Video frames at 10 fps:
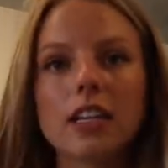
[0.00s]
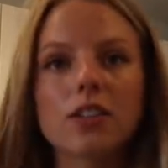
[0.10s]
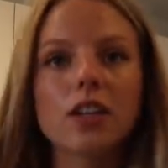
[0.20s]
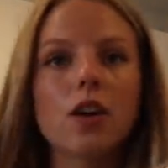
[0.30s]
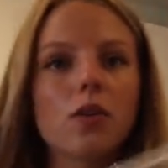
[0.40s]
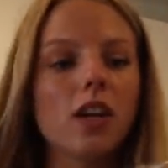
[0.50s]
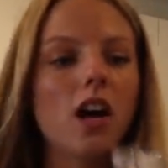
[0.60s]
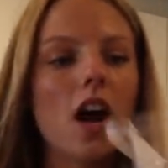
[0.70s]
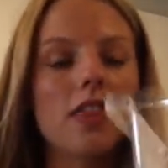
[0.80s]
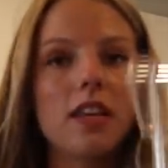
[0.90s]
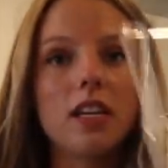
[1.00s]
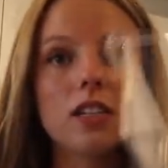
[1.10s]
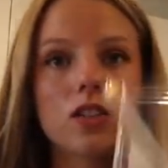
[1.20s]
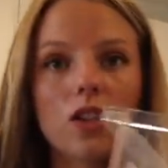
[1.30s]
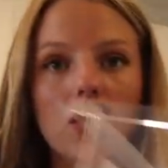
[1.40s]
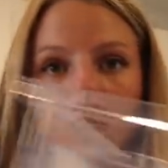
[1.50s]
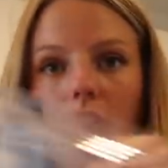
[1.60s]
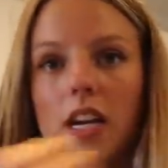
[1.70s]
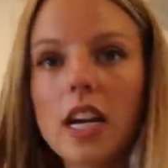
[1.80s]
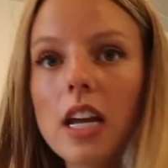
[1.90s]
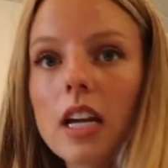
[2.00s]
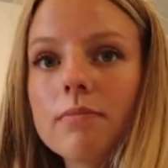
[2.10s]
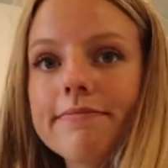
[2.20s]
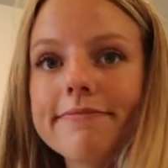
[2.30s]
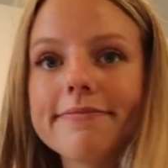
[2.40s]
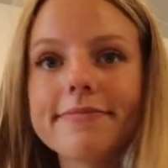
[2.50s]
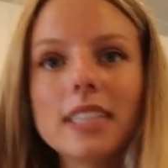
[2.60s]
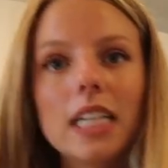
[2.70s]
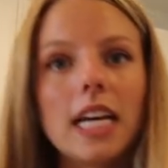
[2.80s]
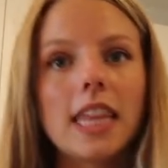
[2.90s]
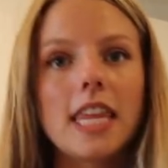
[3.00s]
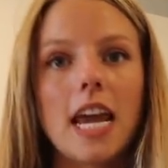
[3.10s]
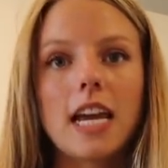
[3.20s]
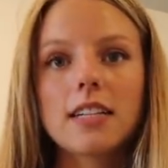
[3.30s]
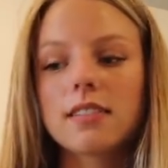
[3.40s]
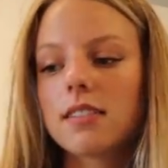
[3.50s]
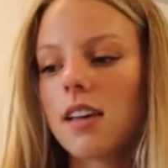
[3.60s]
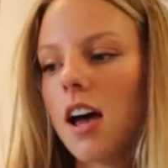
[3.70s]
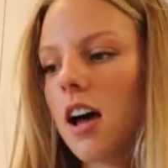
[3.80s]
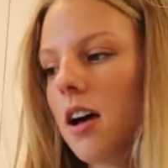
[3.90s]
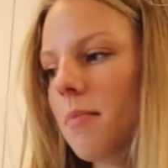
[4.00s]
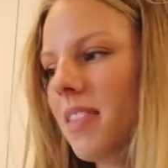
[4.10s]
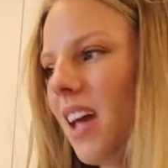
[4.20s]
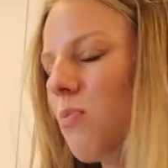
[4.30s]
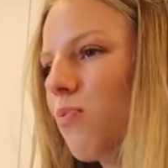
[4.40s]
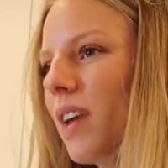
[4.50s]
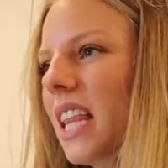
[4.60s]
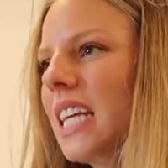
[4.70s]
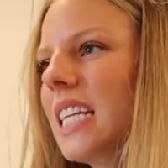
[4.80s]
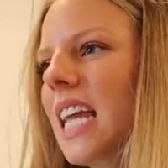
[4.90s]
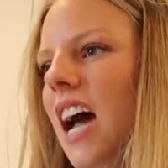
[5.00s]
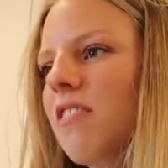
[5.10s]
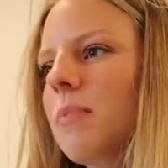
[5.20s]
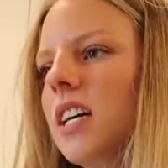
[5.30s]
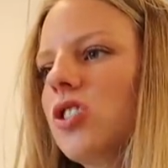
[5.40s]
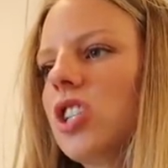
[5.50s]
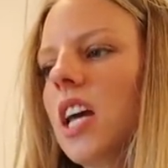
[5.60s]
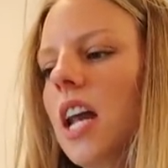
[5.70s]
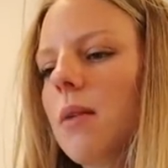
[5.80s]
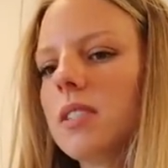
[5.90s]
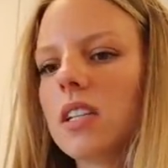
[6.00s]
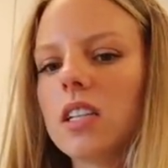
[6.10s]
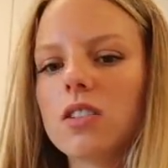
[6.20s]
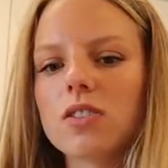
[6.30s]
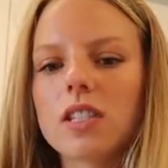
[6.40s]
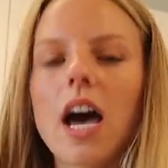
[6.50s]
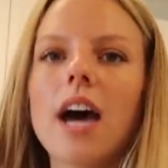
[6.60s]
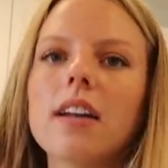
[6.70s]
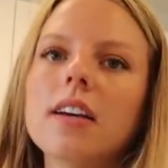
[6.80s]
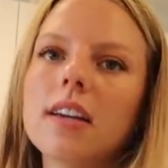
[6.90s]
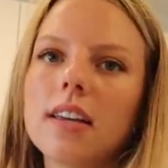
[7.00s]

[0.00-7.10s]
literally only got these three things. They really didn't have much and I was a little sad.